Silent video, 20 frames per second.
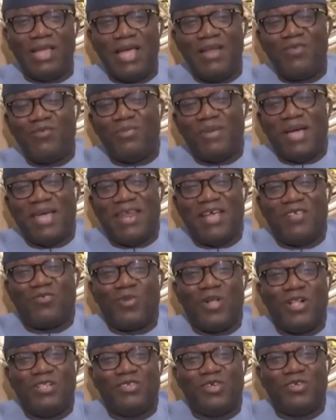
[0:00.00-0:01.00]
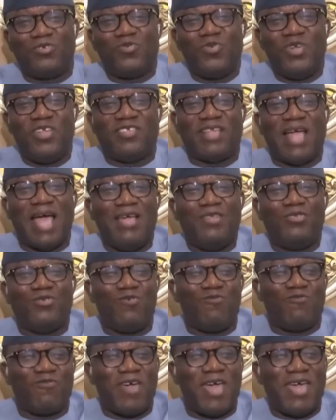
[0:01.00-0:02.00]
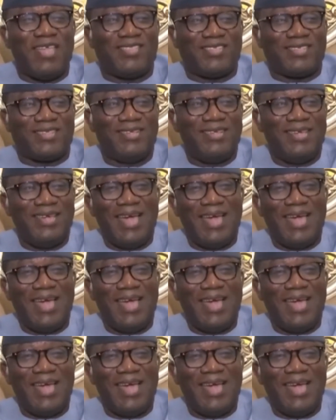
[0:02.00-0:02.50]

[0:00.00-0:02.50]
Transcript: then we might as well just resign to fate